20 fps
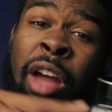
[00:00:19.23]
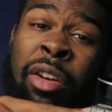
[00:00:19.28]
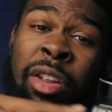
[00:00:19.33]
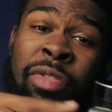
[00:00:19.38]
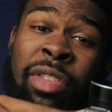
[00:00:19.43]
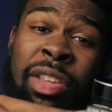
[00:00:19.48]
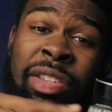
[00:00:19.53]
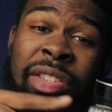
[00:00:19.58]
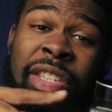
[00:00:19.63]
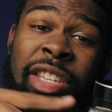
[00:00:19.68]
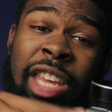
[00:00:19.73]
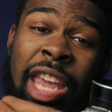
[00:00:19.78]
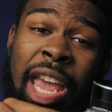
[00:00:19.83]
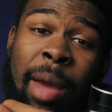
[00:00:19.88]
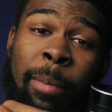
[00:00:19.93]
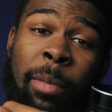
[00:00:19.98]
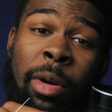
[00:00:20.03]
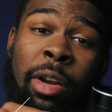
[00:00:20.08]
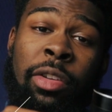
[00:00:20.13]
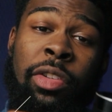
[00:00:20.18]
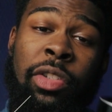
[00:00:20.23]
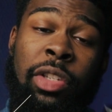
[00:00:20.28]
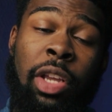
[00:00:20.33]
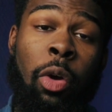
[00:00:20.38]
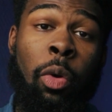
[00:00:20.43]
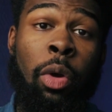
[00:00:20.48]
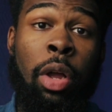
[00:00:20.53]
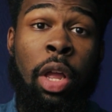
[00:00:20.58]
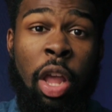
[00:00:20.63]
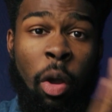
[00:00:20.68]
out of this camera.
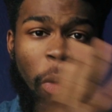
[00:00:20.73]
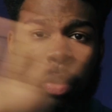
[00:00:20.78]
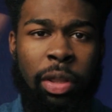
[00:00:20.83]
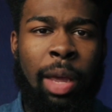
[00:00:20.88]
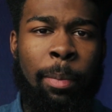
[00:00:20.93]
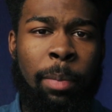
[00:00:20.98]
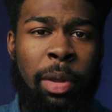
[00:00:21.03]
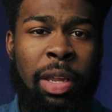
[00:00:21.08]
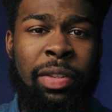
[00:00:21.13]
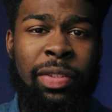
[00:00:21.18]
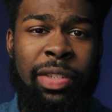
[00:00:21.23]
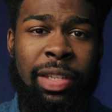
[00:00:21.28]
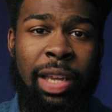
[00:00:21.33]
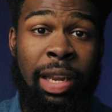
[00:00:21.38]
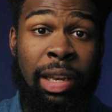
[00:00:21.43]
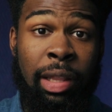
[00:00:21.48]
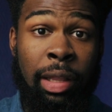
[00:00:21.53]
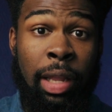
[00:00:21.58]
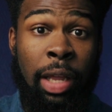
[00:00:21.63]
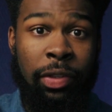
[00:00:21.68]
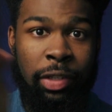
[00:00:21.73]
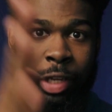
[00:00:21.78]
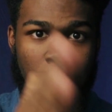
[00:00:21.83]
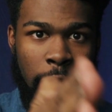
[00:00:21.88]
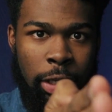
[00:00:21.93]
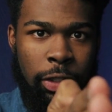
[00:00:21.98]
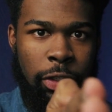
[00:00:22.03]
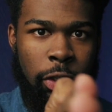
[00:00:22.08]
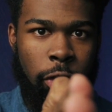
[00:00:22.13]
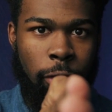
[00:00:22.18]
So with that being said, let's
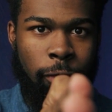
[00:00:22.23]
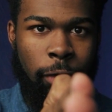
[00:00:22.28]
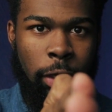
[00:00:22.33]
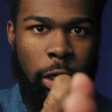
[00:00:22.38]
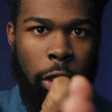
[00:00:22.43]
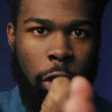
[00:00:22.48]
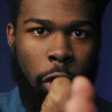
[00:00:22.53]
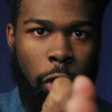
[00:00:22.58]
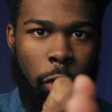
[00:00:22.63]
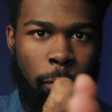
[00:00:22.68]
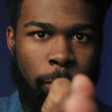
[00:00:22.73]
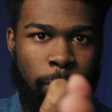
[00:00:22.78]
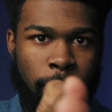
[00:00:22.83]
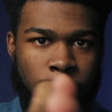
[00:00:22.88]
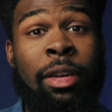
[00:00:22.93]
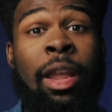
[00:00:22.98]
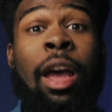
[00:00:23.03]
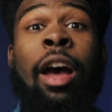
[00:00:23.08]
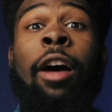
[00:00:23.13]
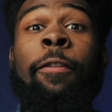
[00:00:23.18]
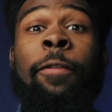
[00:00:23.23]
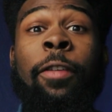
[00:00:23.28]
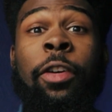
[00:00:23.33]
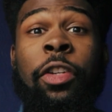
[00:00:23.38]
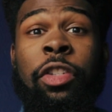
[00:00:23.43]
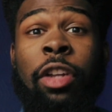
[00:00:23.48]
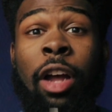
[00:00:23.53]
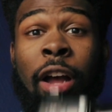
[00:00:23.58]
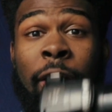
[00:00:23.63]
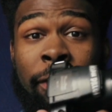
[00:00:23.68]
get into the video. Now,
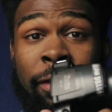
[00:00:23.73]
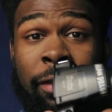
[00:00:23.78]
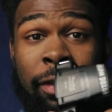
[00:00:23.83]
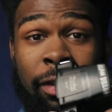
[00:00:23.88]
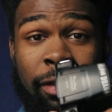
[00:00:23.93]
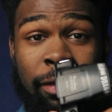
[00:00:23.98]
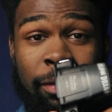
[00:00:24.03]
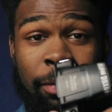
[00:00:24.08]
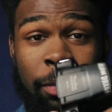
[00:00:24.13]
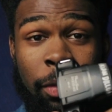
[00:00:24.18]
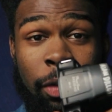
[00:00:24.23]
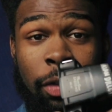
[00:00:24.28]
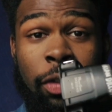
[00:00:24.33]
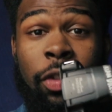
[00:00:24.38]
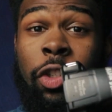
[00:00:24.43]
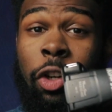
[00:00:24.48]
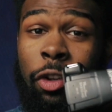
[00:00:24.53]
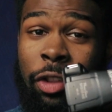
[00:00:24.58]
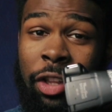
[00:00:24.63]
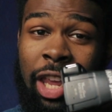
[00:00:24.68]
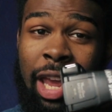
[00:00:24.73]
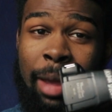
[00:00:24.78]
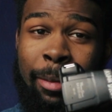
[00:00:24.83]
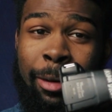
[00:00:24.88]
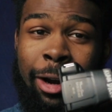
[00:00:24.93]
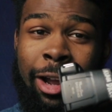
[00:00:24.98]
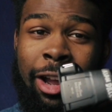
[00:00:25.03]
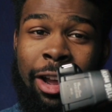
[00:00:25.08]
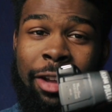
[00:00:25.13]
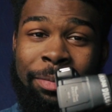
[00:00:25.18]
first off, turn the
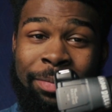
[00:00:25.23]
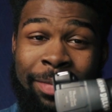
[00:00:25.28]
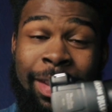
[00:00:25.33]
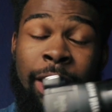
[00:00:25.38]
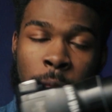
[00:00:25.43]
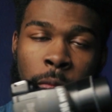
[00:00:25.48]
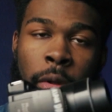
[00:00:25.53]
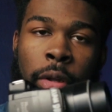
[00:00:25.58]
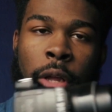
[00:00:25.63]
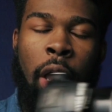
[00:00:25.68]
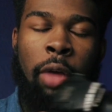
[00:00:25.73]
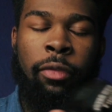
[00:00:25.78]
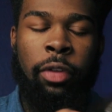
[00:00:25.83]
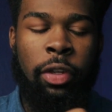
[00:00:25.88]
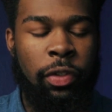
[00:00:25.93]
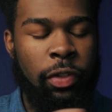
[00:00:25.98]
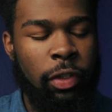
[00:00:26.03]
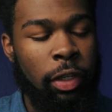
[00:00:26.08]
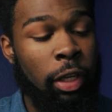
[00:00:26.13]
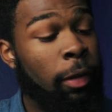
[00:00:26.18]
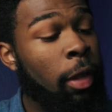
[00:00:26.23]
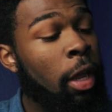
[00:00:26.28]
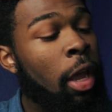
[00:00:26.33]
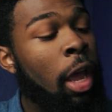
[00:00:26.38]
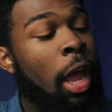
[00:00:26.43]
camera on, well obviously,